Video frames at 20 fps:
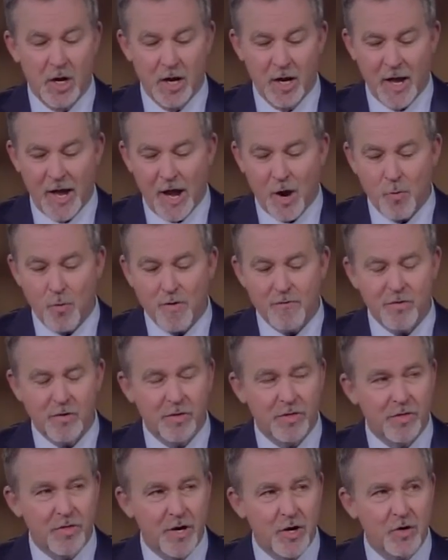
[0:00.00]
However,
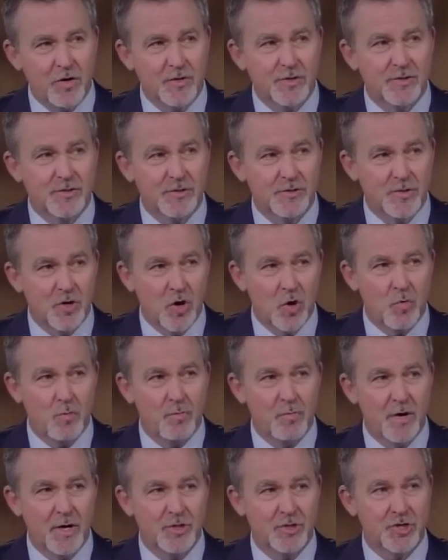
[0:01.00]
there is so
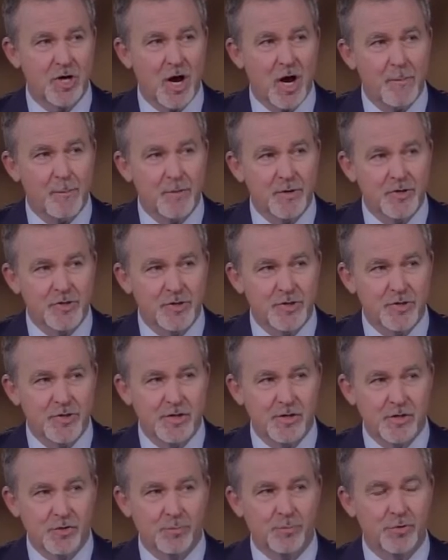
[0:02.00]
much
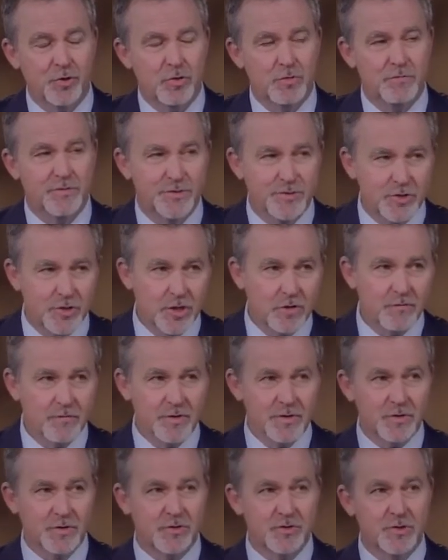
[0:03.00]
opportunity to improve
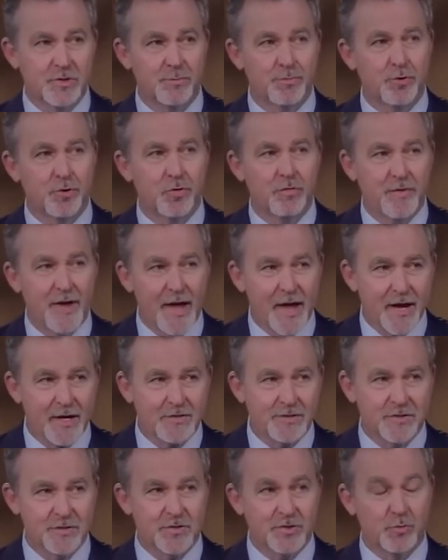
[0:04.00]
service, to improve
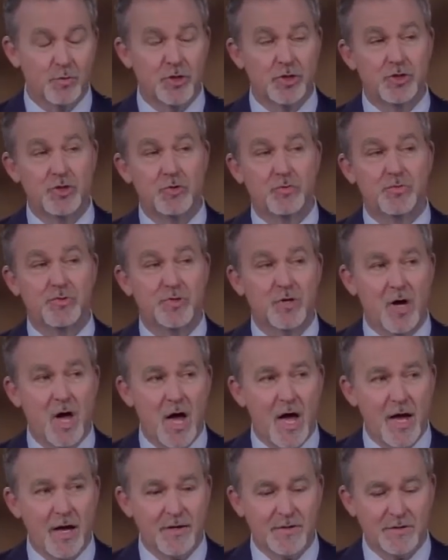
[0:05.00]
access, to reduce
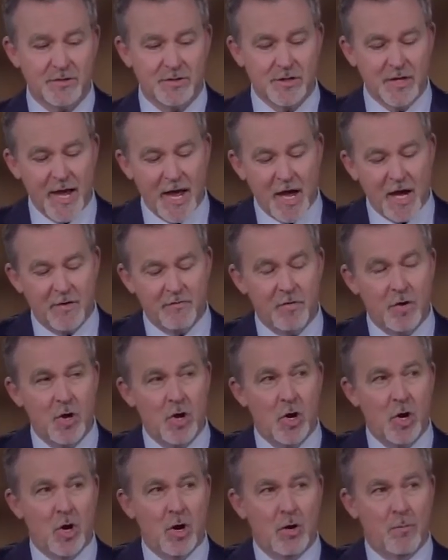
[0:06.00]
costs, to have
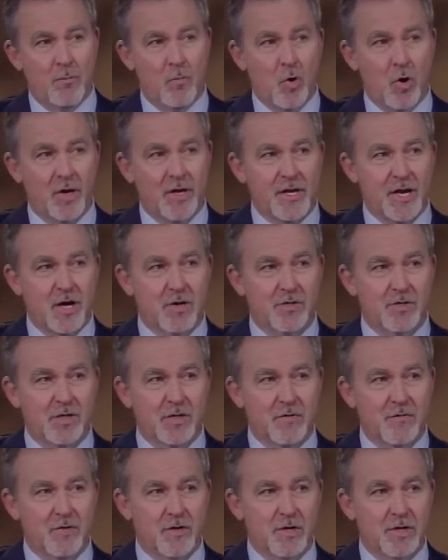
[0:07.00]
more care
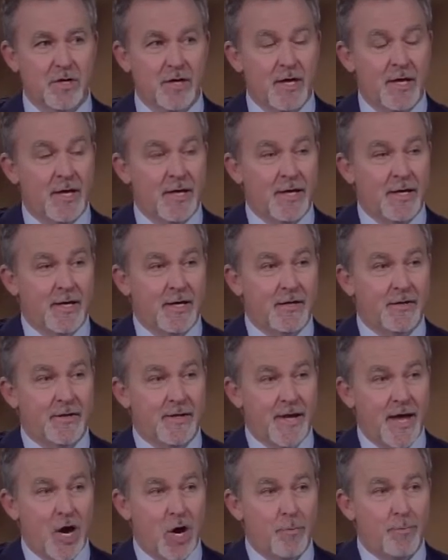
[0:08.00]
delivered in the
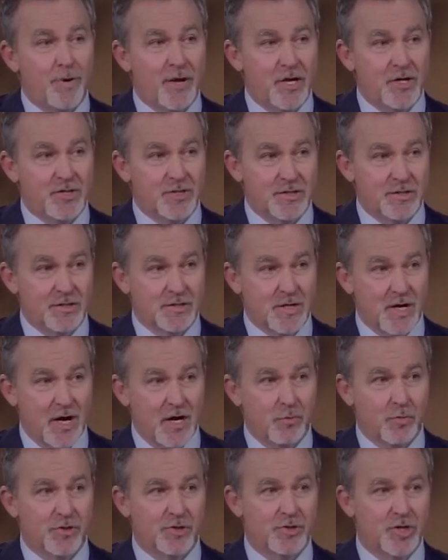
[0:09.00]
outpatient side
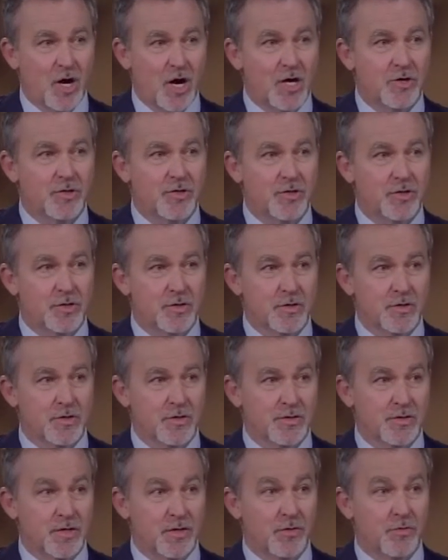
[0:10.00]
with
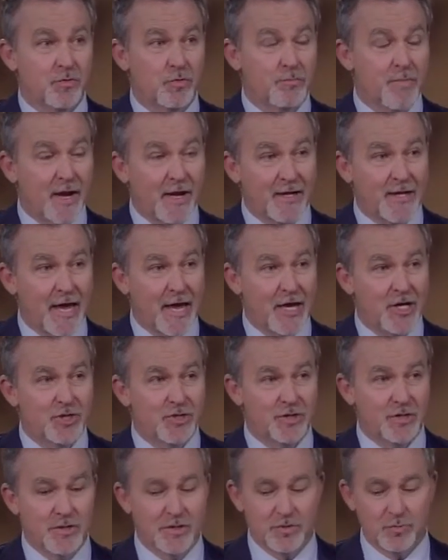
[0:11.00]
doctors and through
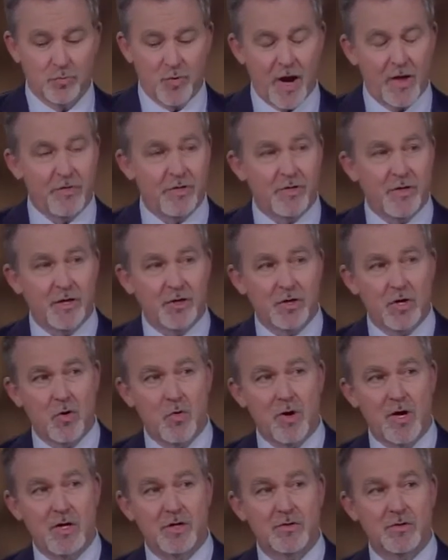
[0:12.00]
medications rather than
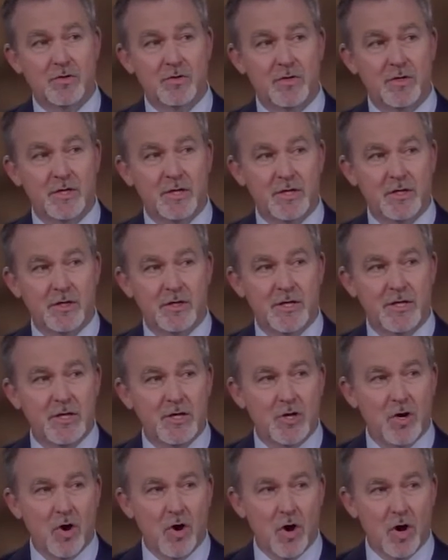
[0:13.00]
going to the
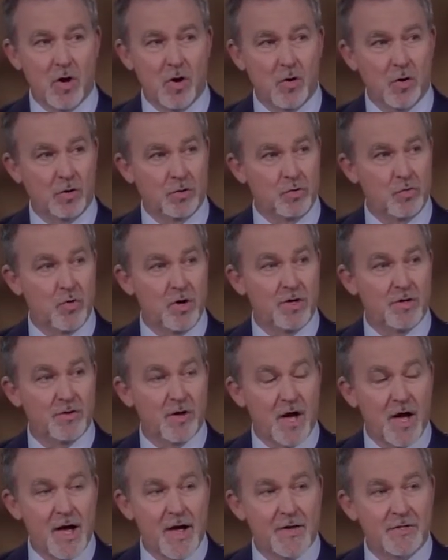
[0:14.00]
ER or going to the
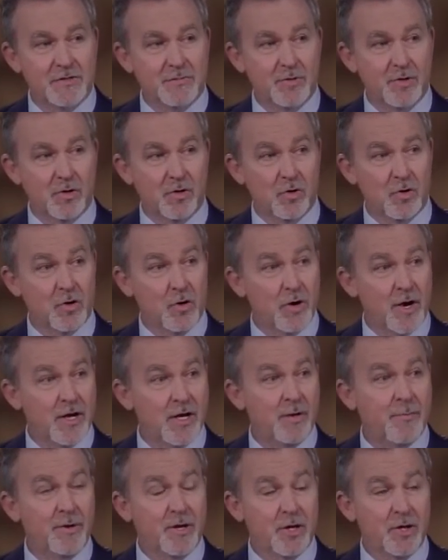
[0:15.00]
hospital or end
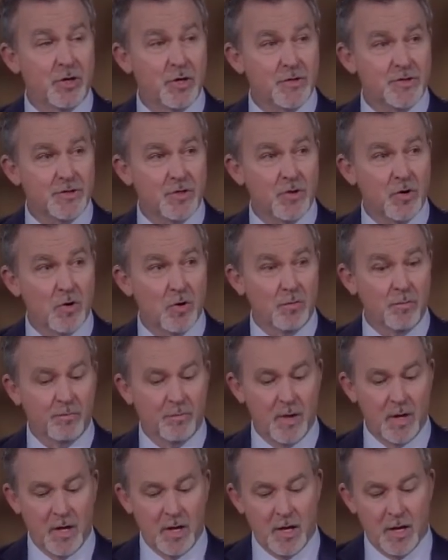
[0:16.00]
up in a nursing home.
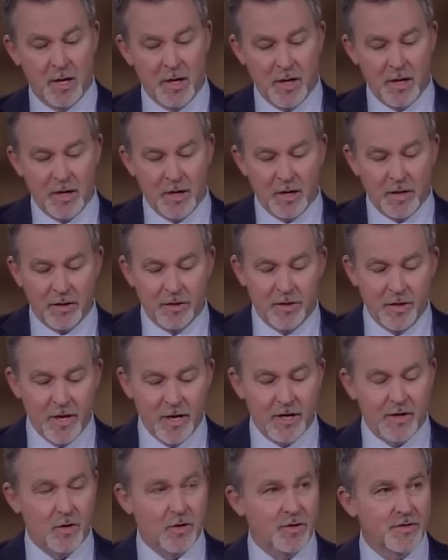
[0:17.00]

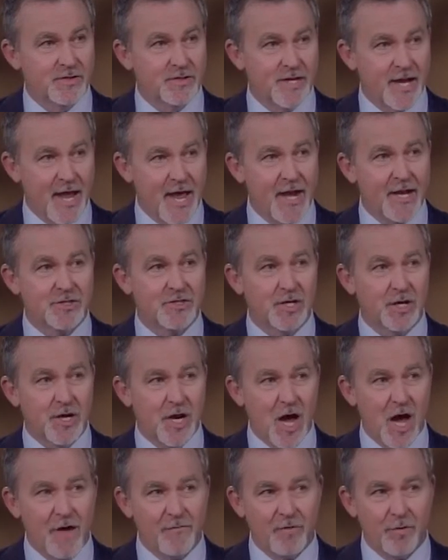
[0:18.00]
That SCAN is a
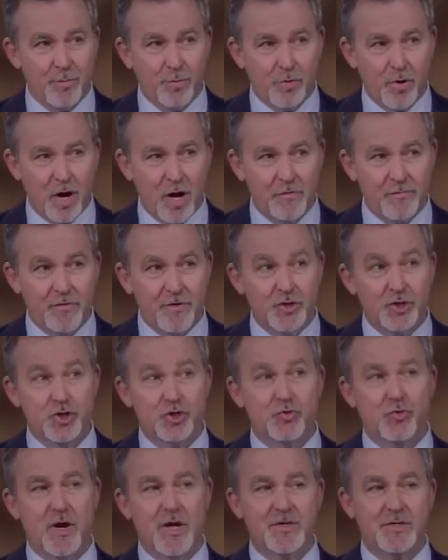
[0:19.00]
not-for-profit,
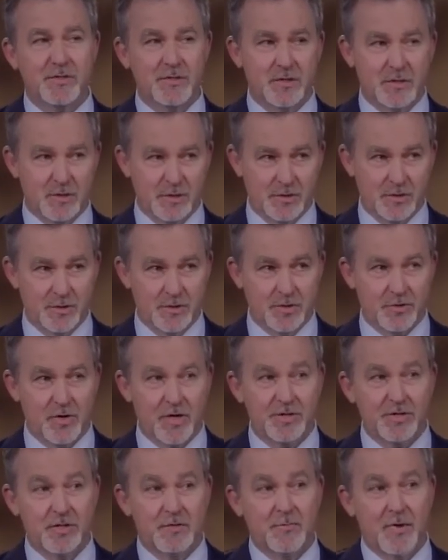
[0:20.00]
trusted
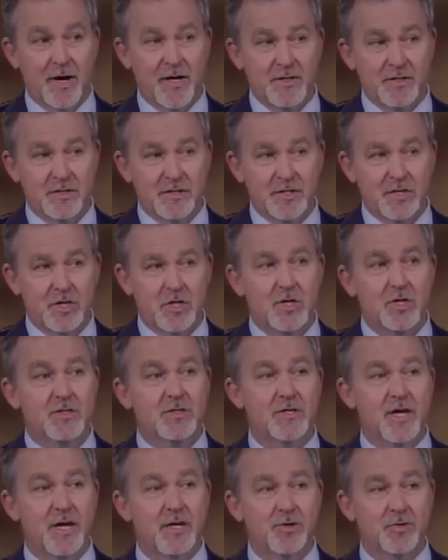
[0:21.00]
by seniors
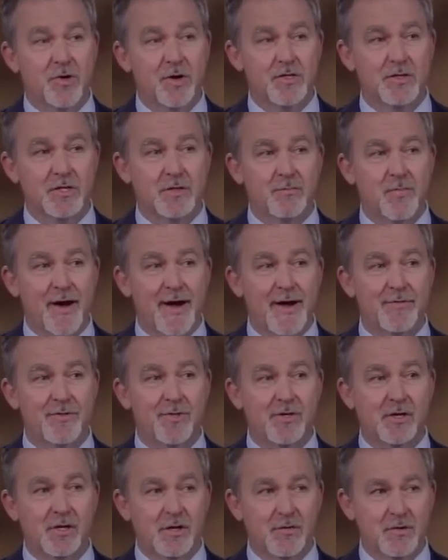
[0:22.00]
and trusted by the
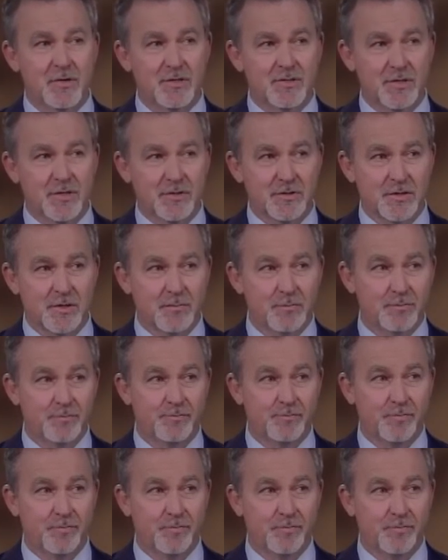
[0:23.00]
delivery system.